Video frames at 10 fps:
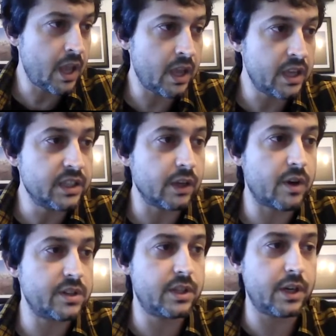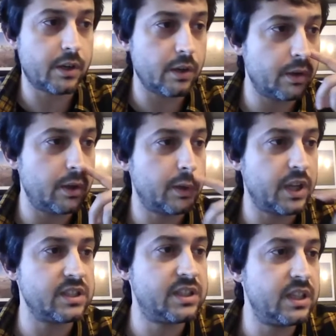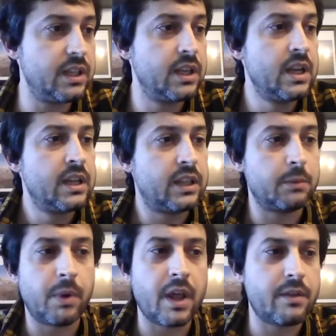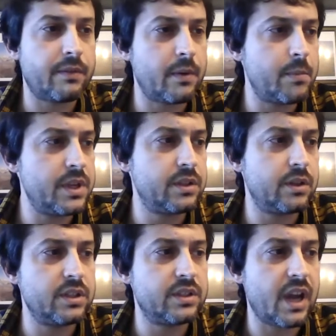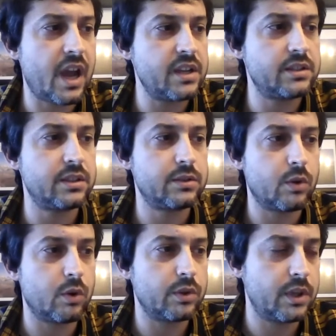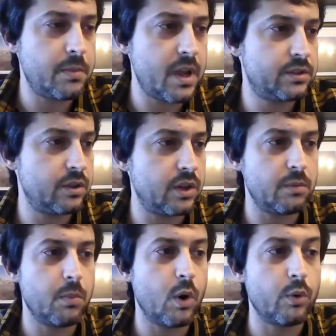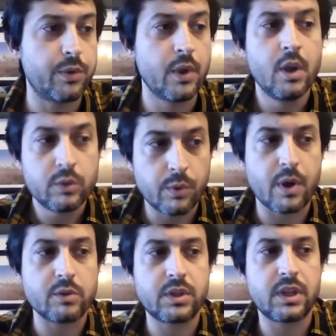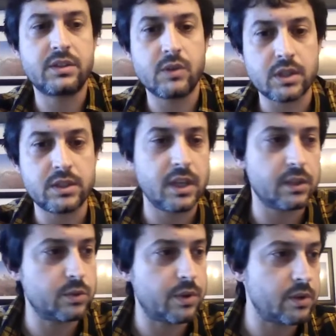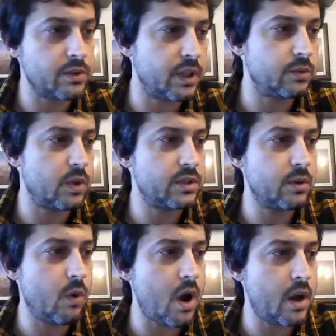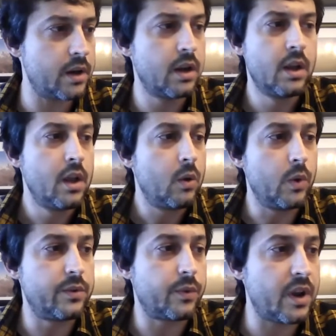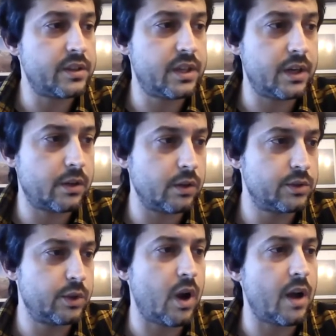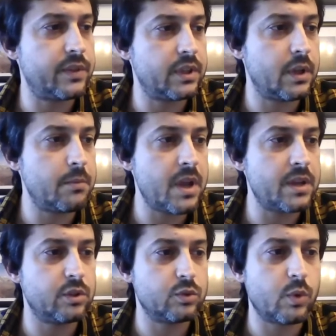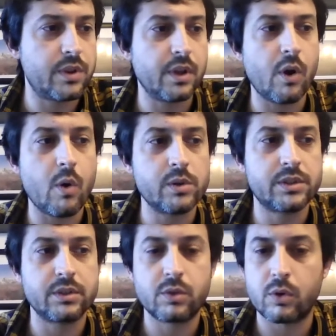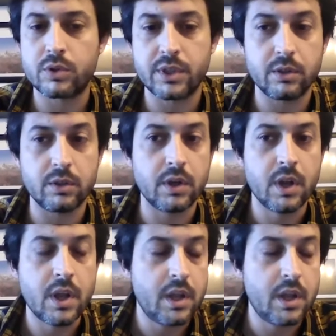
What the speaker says: in the green circle, you can see that breadth of ambition is the highest score dimension in both 2020 and 2021. With red circles, you have the dimensions with the lowest scores in